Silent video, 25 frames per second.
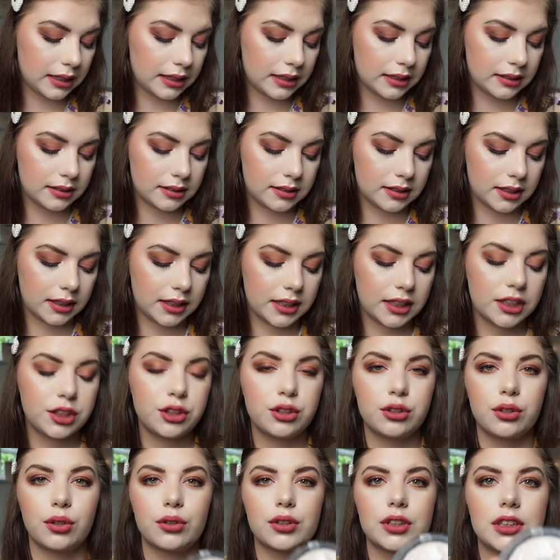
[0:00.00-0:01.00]
it is the
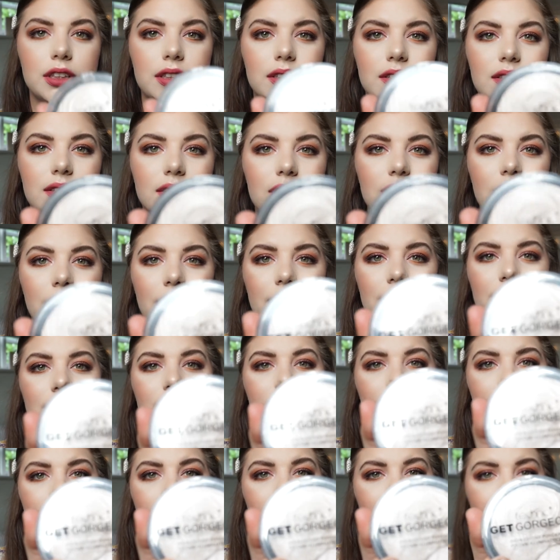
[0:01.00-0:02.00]
Get Gorgeous
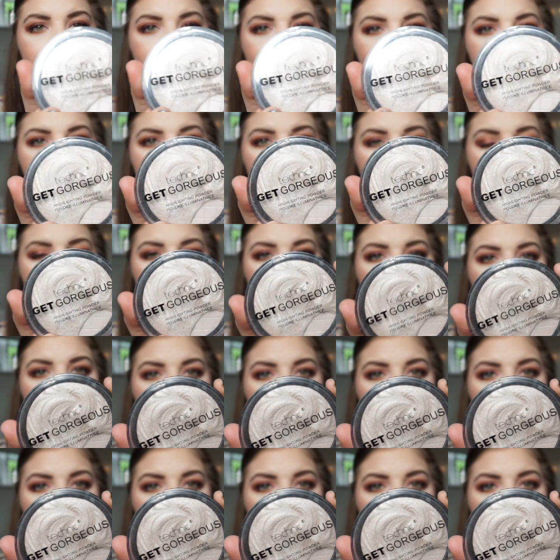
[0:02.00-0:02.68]
highlighter if